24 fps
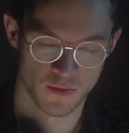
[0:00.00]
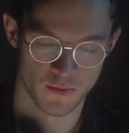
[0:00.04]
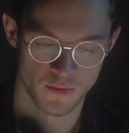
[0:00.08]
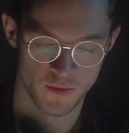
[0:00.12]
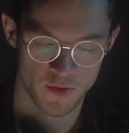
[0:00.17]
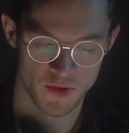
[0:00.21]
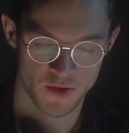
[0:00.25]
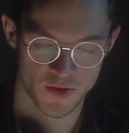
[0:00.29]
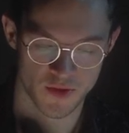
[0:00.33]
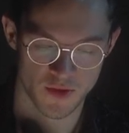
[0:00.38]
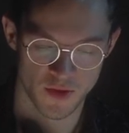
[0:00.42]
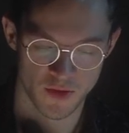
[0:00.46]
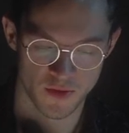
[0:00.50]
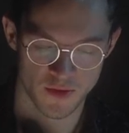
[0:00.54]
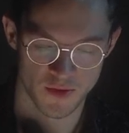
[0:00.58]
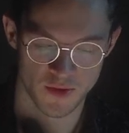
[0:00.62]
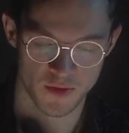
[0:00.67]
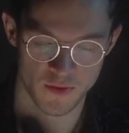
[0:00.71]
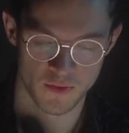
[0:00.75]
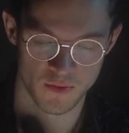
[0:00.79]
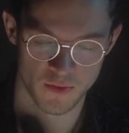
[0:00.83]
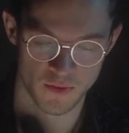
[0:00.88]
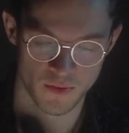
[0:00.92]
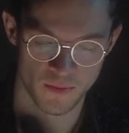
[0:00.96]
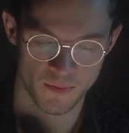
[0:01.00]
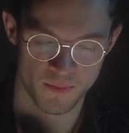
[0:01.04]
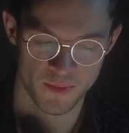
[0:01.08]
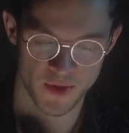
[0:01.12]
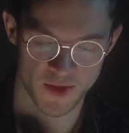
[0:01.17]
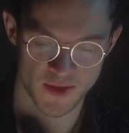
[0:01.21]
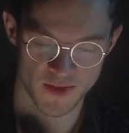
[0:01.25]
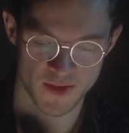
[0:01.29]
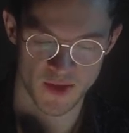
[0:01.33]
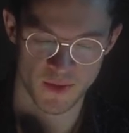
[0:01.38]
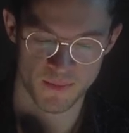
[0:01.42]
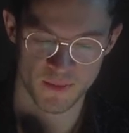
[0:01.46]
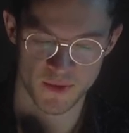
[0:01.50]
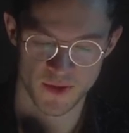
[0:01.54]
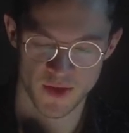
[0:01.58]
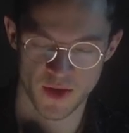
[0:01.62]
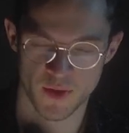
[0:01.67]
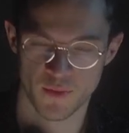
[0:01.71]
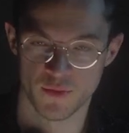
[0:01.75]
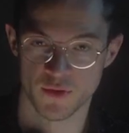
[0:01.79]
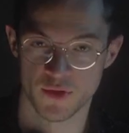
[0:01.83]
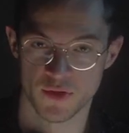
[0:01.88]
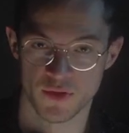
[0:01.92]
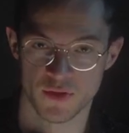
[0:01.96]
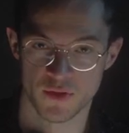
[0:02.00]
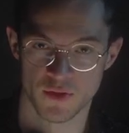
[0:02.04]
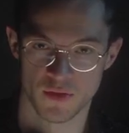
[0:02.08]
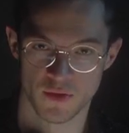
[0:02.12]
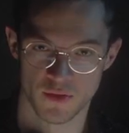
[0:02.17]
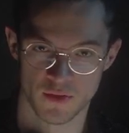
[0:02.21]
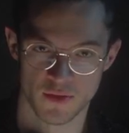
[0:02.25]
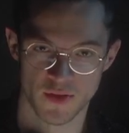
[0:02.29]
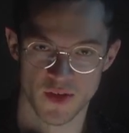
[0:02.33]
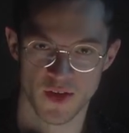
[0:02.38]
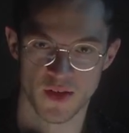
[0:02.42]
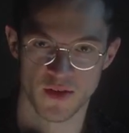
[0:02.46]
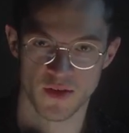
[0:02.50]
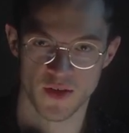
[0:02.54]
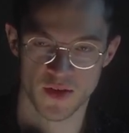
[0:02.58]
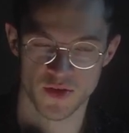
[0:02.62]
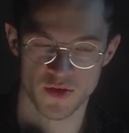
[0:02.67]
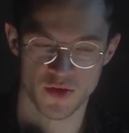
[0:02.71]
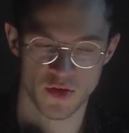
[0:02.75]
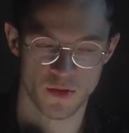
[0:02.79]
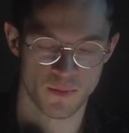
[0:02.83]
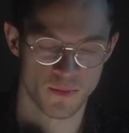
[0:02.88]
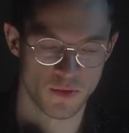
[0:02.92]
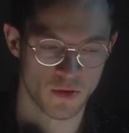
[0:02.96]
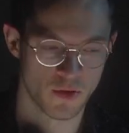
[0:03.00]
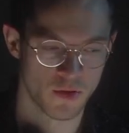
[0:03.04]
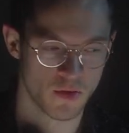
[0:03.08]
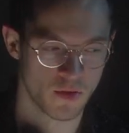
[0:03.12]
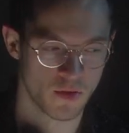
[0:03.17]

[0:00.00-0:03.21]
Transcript: which started a big step in that was taking that job.